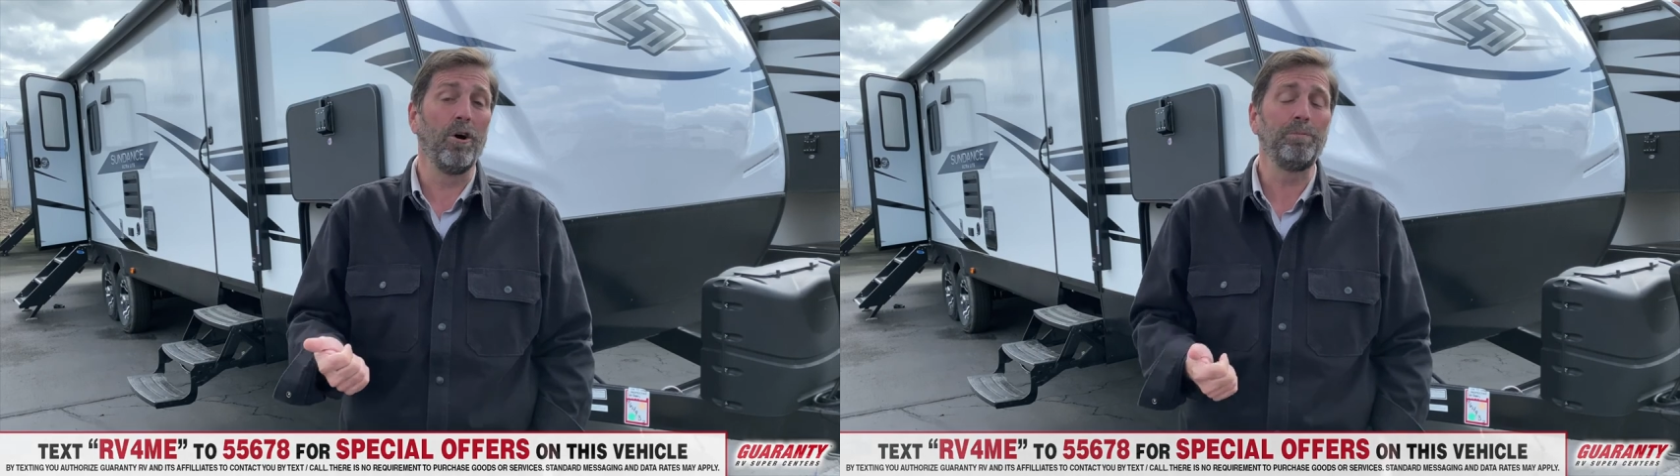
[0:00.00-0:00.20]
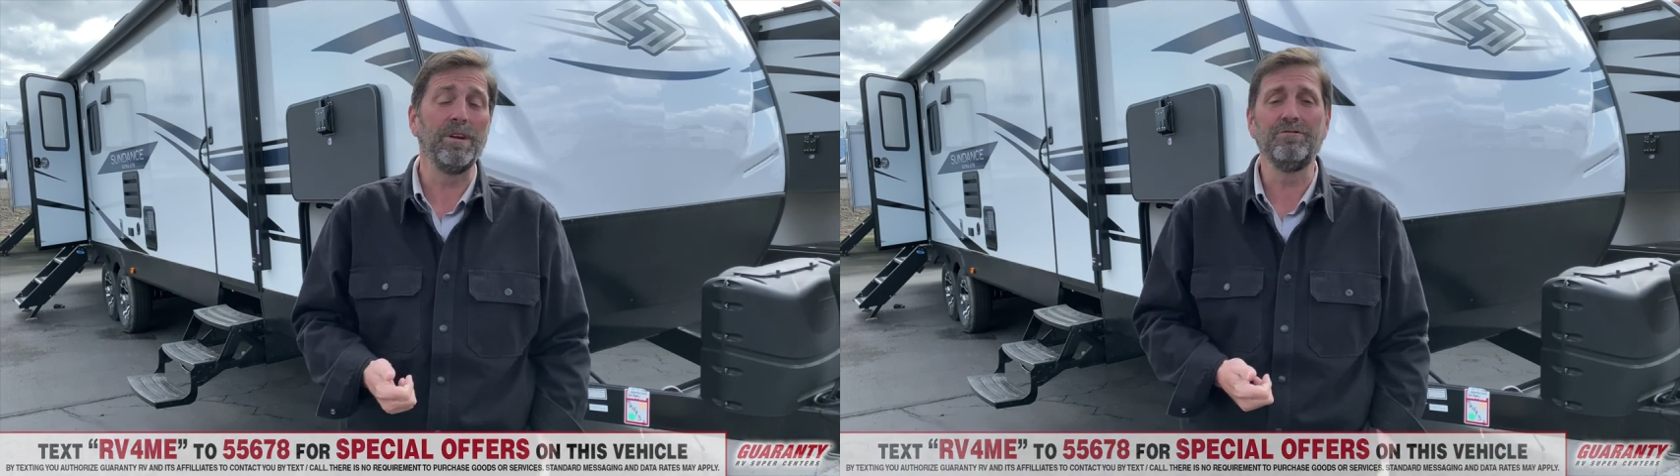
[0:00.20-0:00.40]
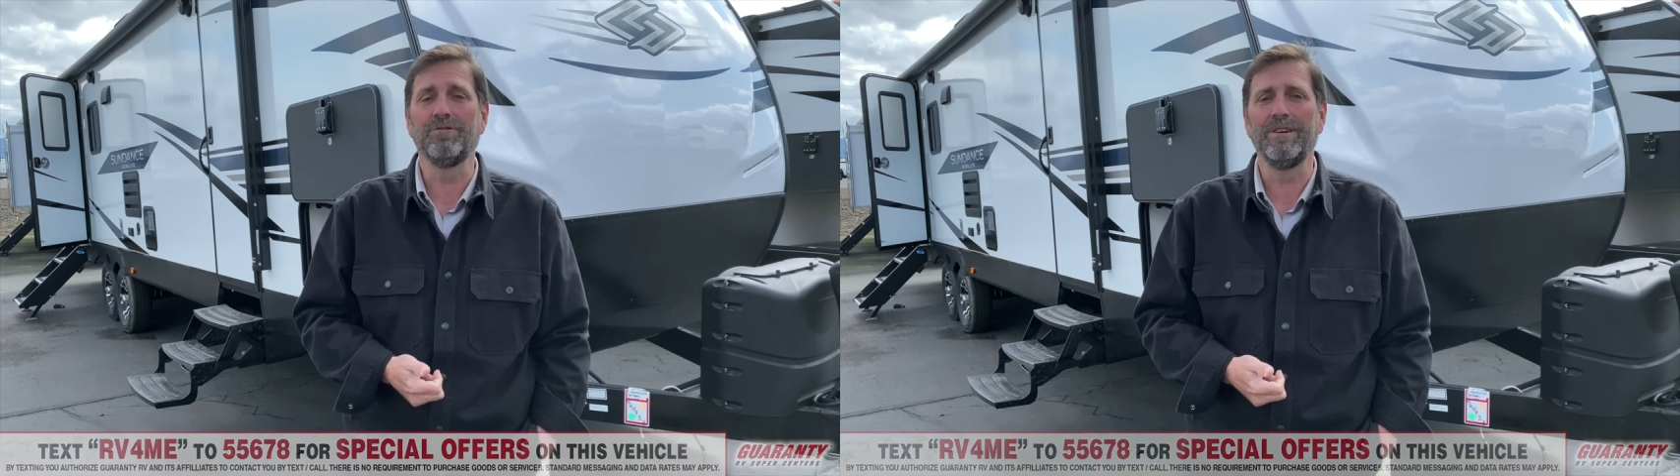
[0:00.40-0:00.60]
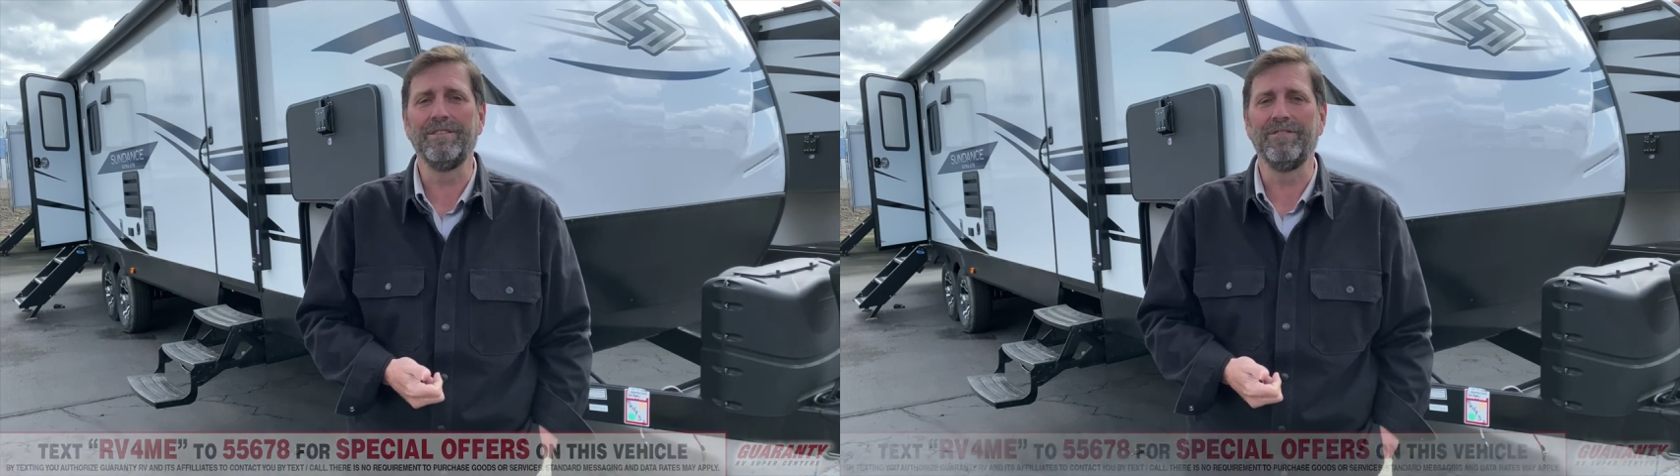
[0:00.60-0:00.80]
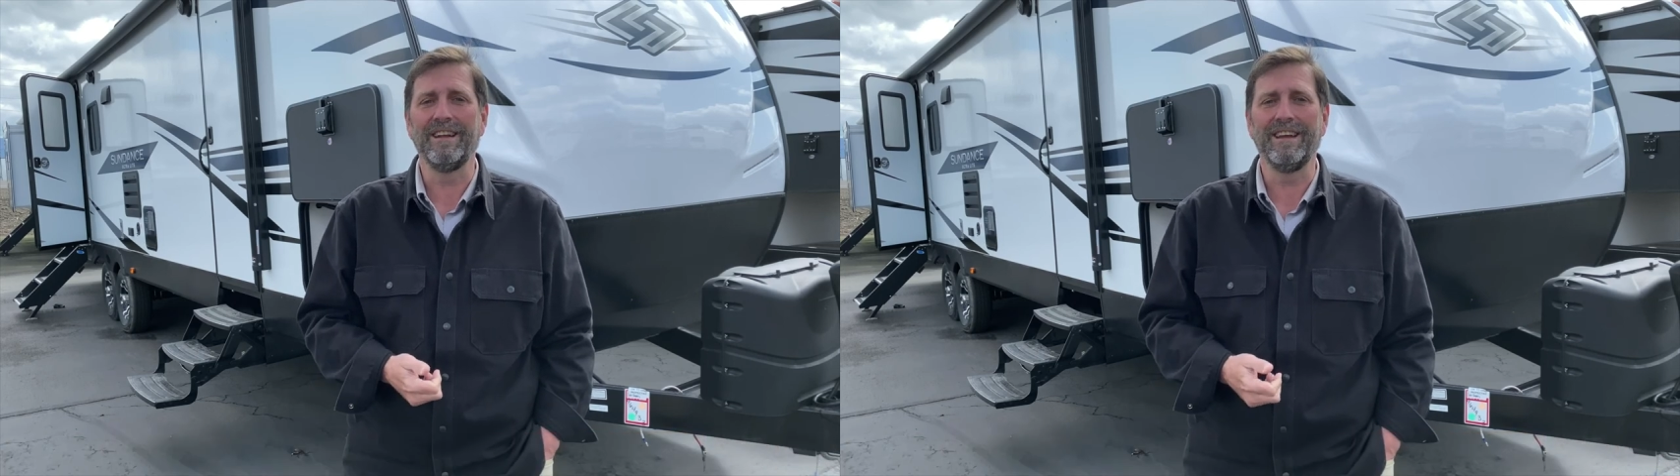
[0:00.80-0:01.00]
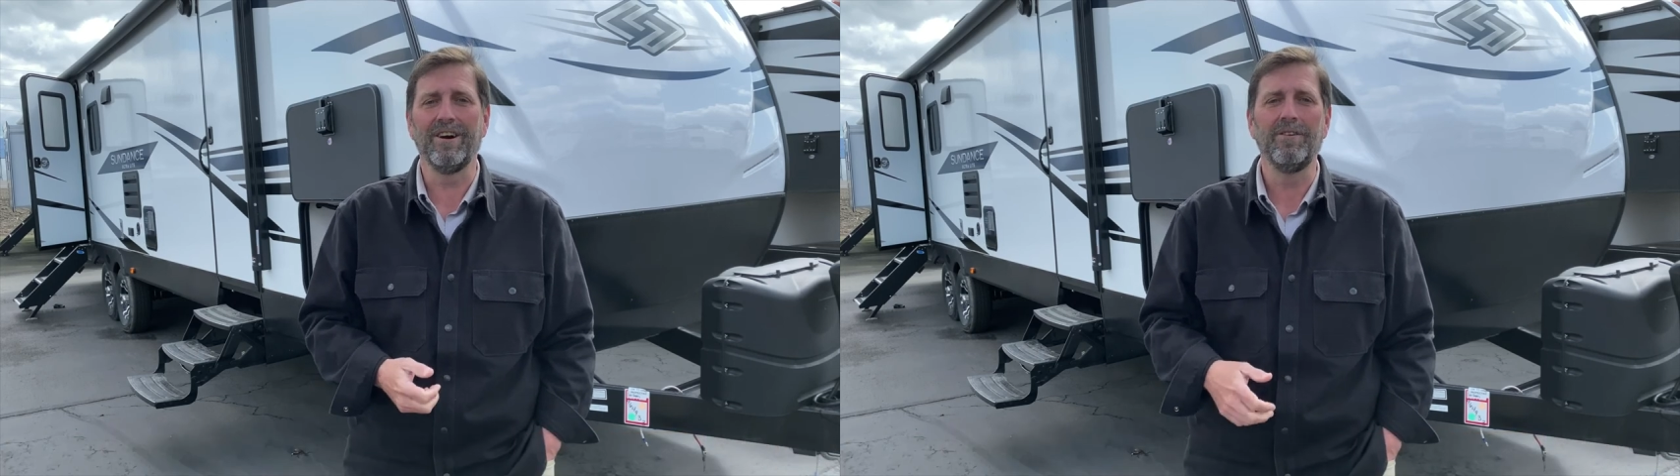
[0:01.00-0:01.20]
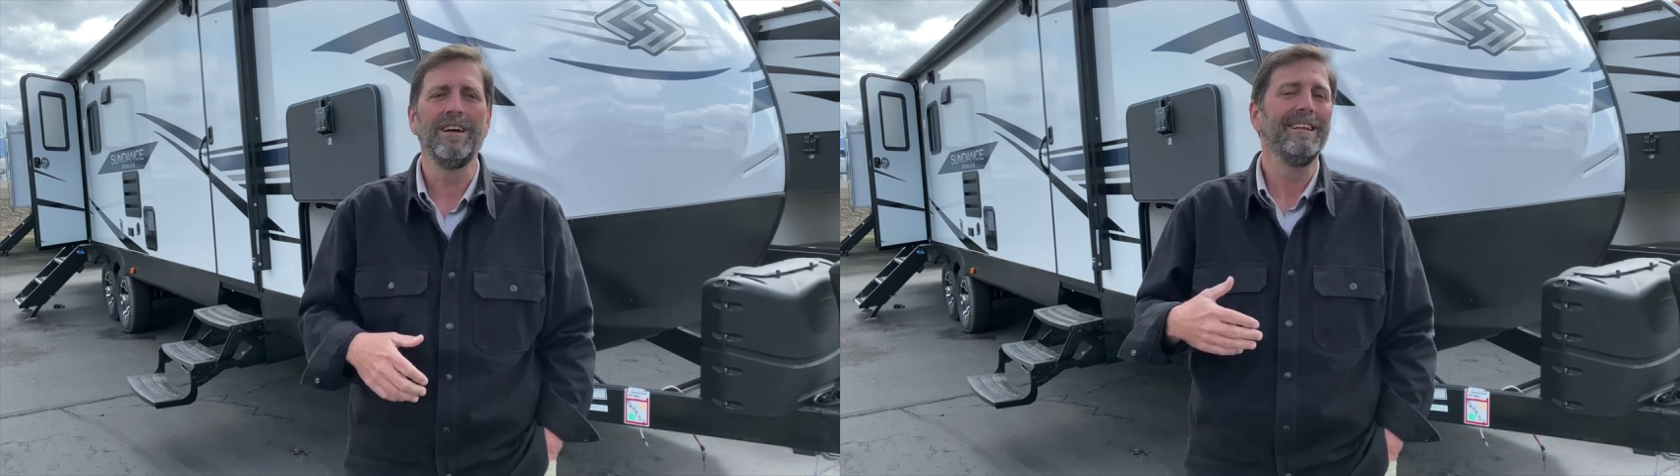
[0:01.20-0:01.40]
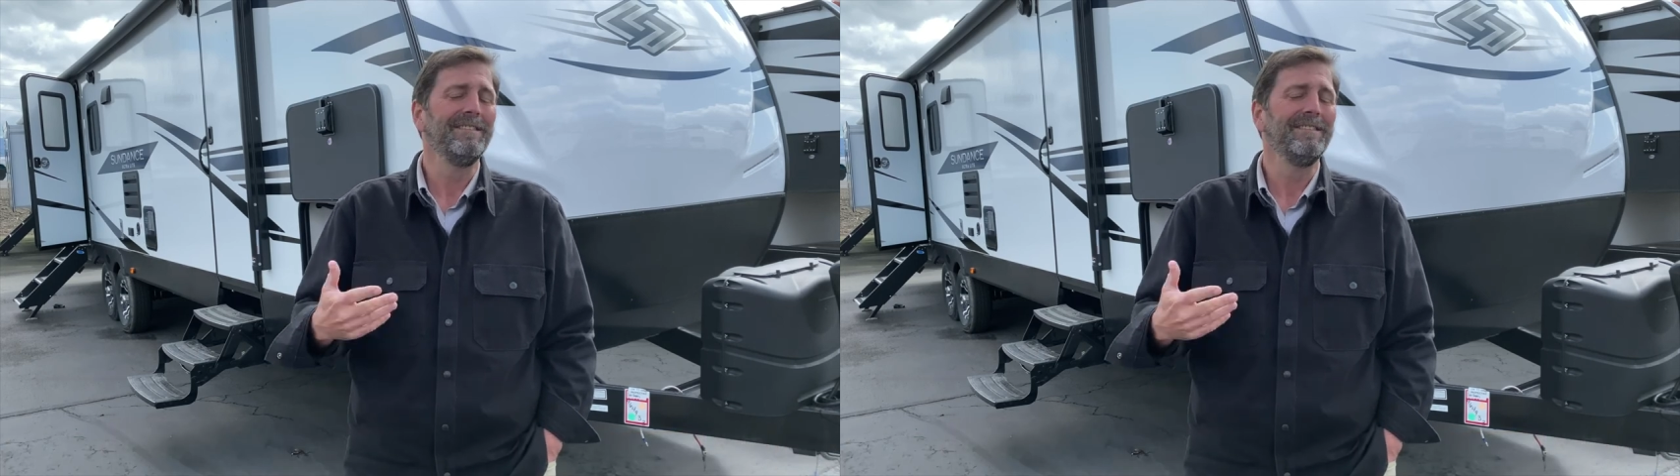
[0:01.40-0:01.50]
I hope you enjoyed the video.